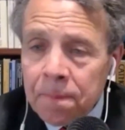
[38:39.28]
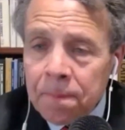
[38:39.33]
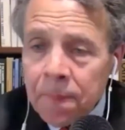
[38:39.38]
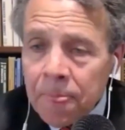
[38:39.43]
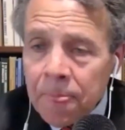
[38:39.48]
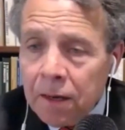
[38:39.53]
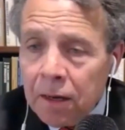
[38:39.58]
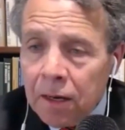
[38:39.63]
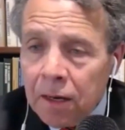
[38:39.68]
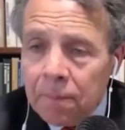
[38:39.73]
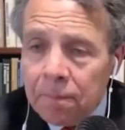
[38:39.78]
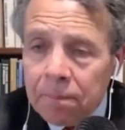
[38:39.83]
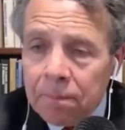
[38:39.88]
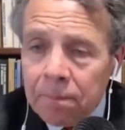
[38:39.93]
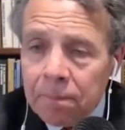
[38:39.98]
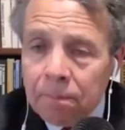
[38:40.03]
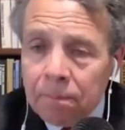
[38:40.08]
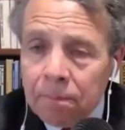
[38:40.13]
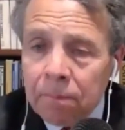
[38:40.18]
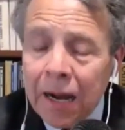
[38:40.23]

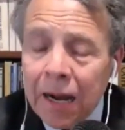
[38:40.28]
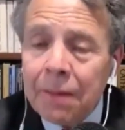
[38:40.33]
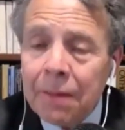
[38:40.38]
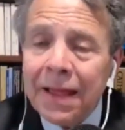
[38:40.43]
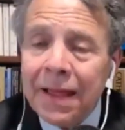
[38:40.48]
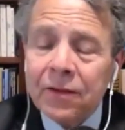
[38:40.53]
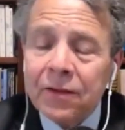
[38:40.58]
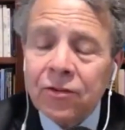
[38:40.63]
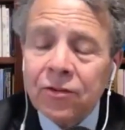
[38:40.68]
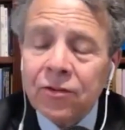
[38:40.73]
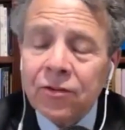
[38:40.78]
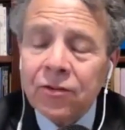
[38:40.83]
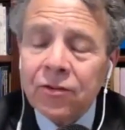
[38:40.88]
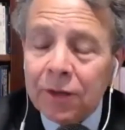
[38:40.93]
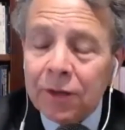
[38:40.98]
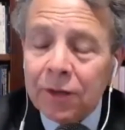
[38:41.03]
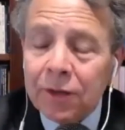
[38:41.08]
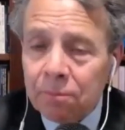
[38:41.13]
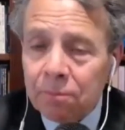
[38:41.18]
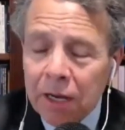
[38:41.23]
Bob asks,
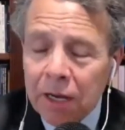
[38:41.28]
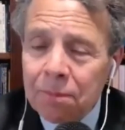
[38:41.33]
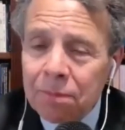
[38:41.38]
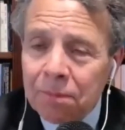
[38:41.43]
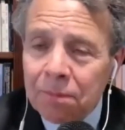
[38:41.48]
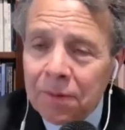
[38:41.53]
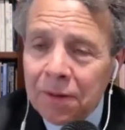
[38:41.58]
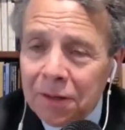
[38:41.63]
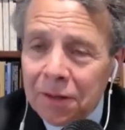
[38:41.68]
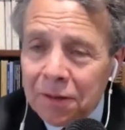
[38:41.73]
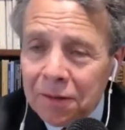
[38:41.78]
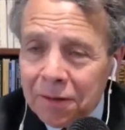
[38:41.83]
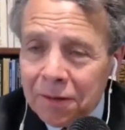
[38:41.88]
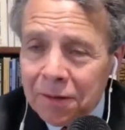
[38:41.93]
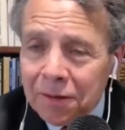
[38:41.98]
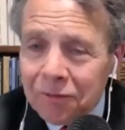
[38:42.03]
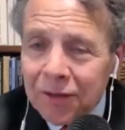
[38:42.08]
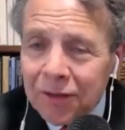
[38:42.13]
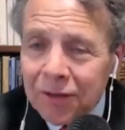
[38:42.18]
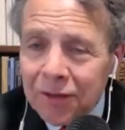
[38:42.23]
Bob is
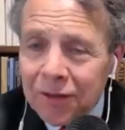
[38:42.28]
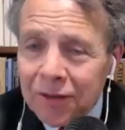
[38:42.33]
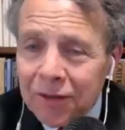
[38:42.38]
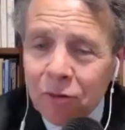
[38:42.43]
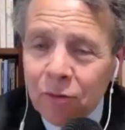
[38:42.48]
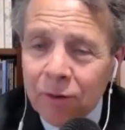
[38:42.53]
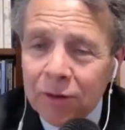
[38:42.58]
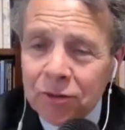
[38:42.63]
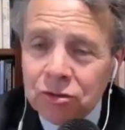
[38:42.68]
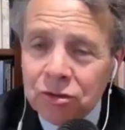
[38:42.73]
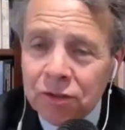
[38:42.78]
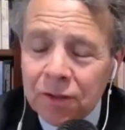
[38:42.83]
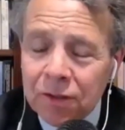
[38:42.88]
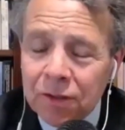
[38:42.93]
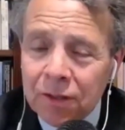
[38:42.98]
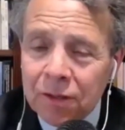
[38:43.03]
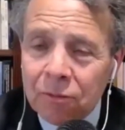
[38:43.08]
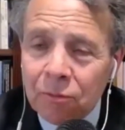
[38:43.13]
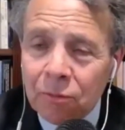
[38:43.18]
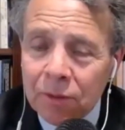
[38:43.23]
asking a question that
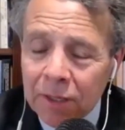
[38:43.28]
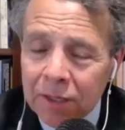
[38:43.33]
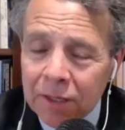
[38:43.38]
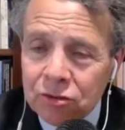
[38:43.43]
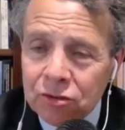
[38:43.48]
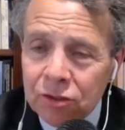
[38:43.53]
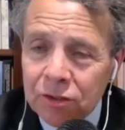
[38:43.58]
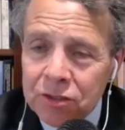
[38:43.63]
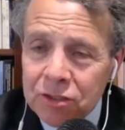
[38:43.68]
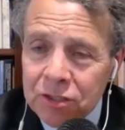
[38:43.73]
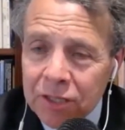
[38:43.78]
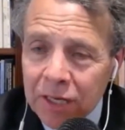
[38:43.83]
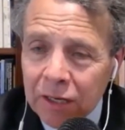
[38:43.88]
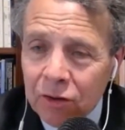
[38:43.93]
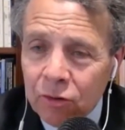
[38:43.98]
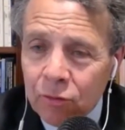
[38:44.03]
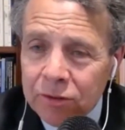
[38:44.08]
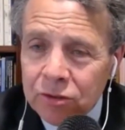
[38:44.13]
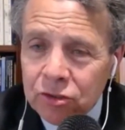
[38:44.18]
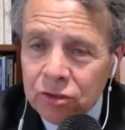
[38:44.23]
relates to the second
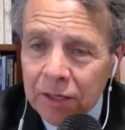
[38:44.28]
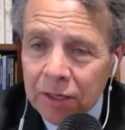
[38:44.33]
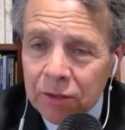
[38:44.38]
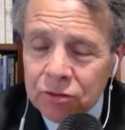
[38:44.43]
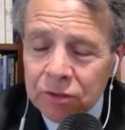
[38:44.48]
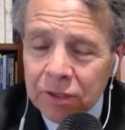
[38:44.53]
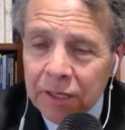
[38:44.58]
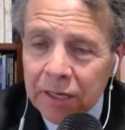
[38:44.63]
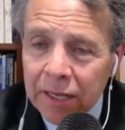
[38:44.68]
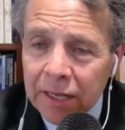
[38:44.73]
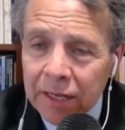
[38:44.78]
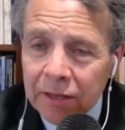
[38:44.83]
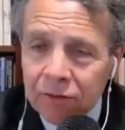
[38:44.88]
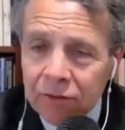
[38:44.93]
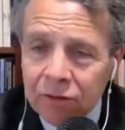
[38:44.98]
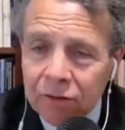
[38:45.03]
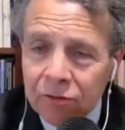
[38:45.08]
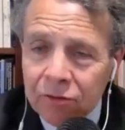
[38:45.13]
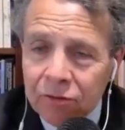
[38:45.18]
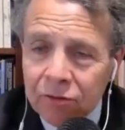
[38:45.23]
question I was going to ask
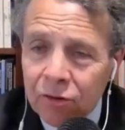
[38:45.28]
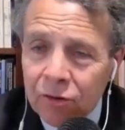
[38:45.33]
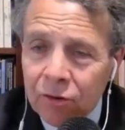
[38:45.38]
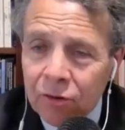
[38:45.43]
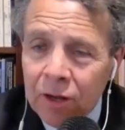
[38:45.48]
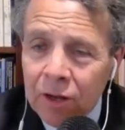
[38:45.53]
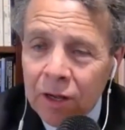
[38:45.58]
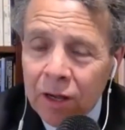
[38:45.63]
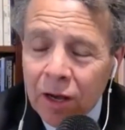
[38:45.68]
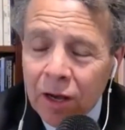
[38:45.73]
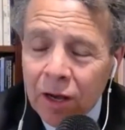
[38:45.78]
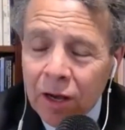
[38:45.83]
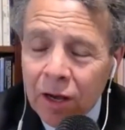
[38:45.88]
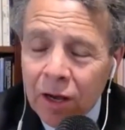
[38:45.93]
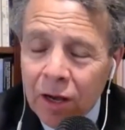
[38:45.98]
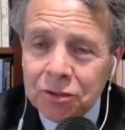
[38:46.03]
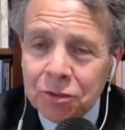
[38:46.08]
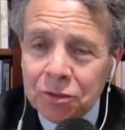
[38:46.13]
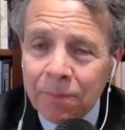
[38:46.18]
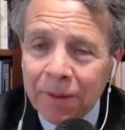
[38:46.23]
you. So I'll
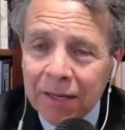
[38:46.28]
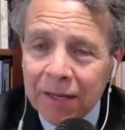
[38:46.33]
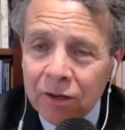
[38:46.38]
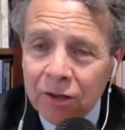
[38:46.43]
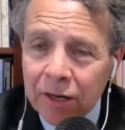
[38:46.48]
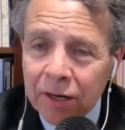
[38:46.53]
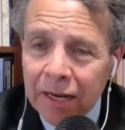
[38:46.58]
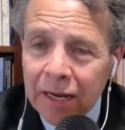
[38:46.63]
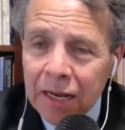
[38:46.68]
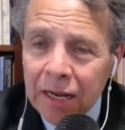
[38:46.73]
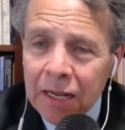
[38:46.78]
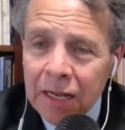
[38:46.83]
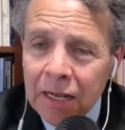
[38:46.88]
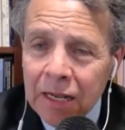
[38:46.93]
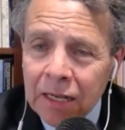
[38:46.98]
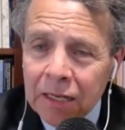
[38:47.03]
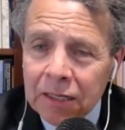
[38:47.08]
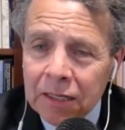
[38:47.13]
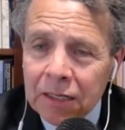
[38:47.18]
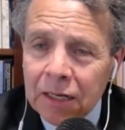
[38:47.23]
expand on it.
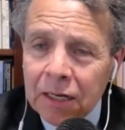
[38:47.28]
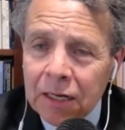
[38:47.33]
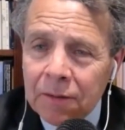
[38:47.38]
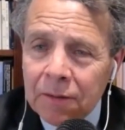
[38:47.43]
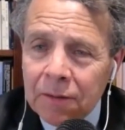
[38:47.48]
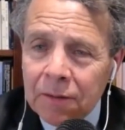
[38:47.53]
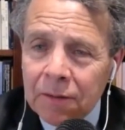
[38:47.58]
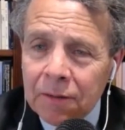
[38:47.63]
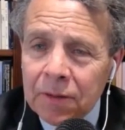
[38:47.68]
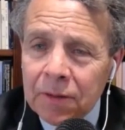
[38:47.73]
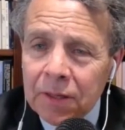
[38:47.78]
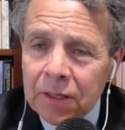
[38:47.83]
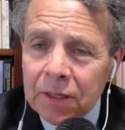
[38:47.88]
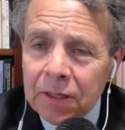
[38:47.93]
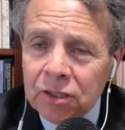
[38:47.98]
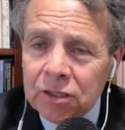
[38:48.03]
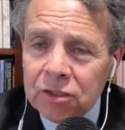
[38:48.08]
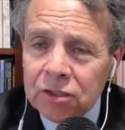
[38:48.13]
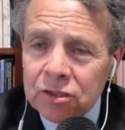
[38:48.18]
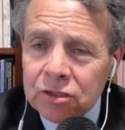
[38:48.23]
He
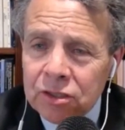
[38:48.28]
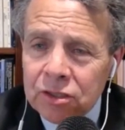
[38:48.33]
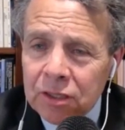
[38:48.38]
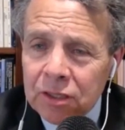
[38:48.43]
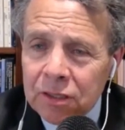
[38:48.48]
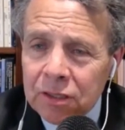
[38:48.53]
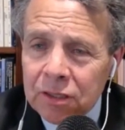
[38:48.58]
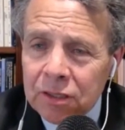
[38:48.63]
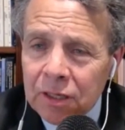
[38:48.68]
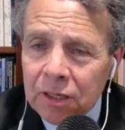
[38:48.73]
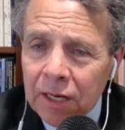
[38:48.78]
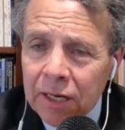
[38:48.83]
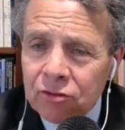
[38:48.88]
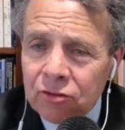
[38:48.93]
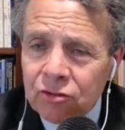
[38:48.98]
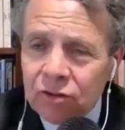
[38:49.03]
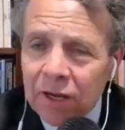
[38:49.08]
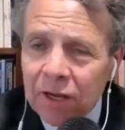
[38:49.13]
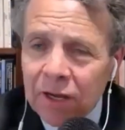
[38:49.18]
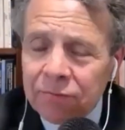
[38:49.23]
says, hi,
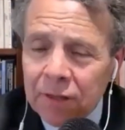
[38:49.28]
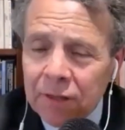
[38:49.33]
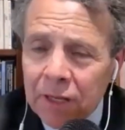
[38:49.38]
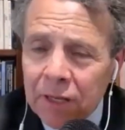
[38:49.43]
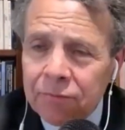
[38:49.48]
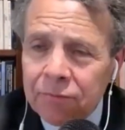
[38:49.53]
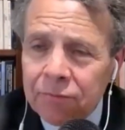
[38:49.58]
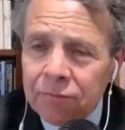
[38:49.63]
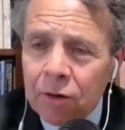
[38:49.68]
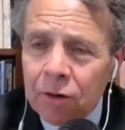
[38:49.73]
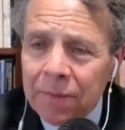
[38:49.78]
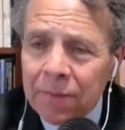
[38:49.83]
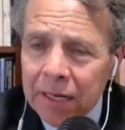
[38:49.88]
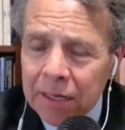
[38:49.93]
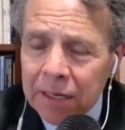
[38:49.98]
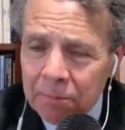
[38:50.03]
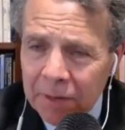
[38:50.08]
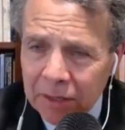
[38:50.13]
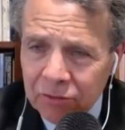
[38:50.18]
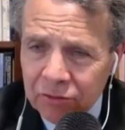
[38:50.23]
Jeff, loved Our Man in
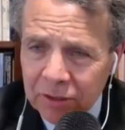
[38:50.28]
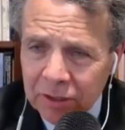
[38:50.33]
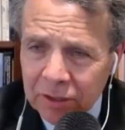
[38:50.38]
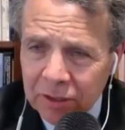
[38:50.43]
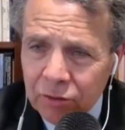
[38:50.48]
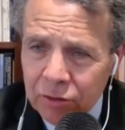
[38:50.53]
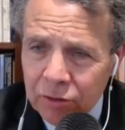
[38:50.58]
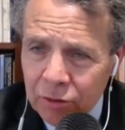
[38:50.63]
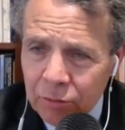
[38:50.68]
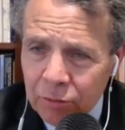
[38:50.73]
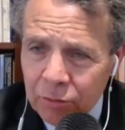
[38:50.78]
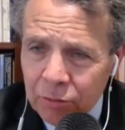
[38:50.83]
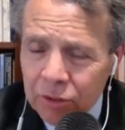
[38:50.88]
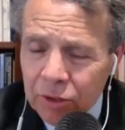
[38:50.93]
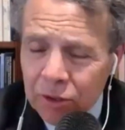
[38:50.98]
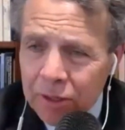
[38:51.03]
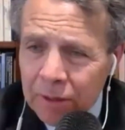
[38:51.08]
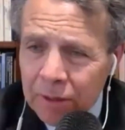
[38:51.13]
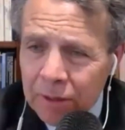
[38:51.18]
Mexico, your book.